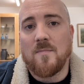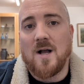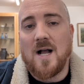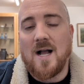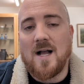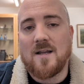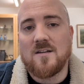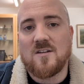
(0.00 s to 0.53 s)

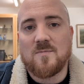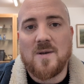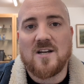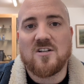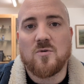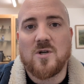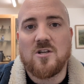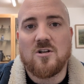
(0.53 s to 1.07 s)
And
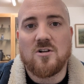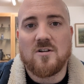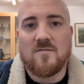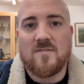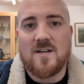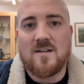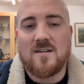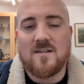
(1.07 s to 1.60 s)
especially when you look at
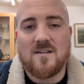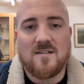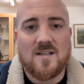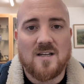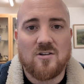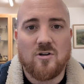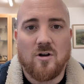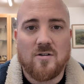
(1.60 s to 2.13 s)
Vinted and
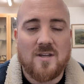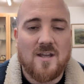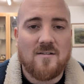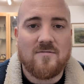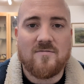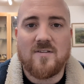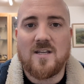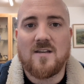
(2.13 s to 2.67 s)
TikTok, their
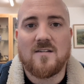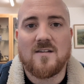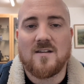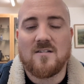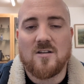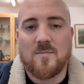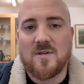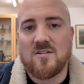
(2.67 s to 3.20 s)
fee
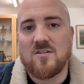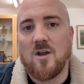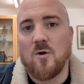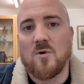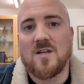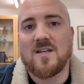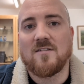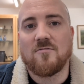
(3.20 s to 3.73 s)
system is
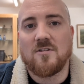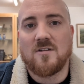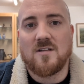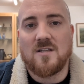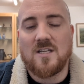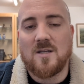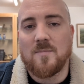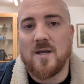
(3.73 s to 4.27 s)
totally different to
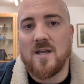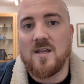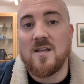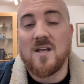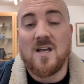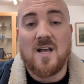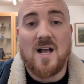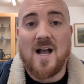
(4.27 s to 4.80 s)
eBay.
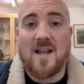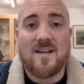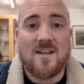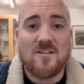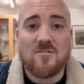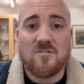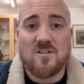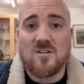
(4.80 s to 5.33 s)
And as
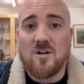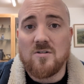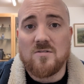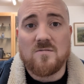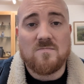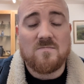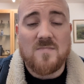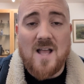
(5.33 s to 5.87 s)
a result,
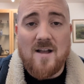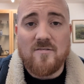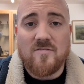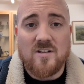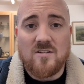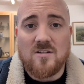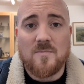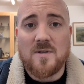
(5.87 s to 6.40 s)

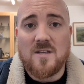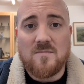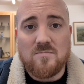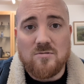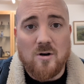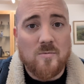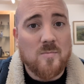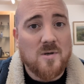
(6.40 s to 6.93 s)
everything's going to be
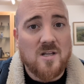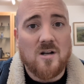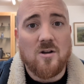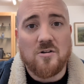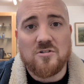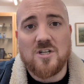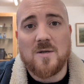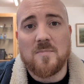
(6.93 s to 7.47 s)
probably a
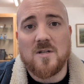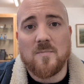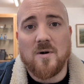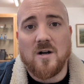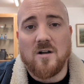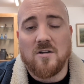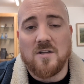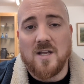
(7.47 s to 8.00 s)
lot cheaper to
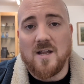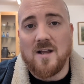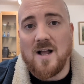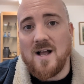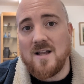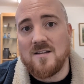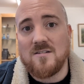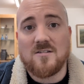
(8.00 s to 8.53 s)
buy on there.
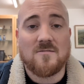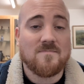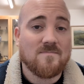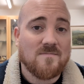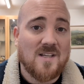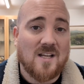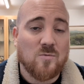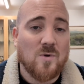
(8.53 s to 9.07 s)
And
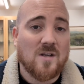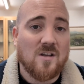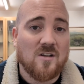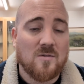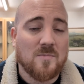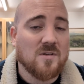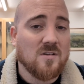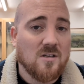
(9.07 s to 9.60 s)
that's where
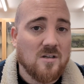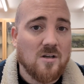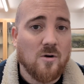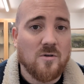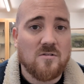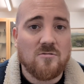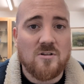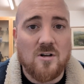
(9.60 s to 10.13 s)
customers are going to go
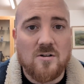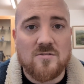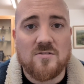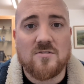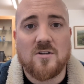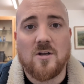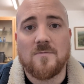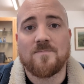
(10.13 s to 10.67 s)
as a result.
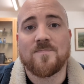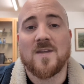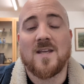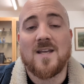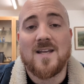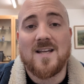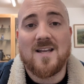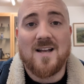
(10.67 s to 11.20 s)
So
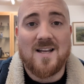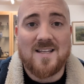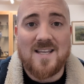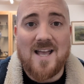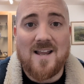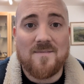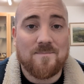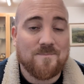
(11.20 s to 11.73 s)

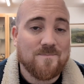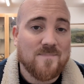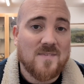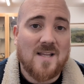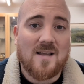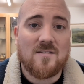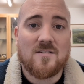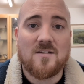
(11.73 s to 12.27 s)
again,
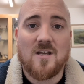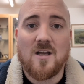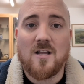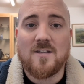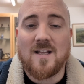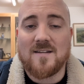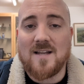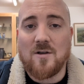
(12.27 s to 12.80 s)
that's
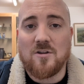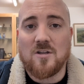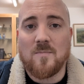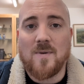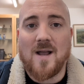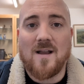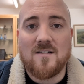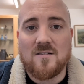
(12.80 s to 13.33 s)
how the
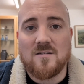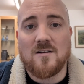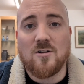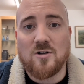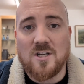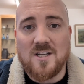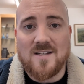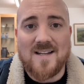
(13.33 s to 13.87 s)
competitors are
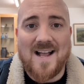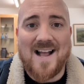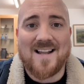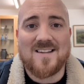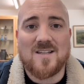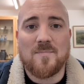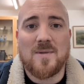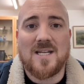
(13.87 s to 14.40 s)
looking at
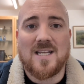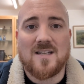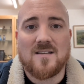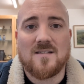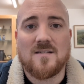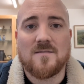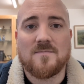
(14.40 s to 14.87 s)
the minute.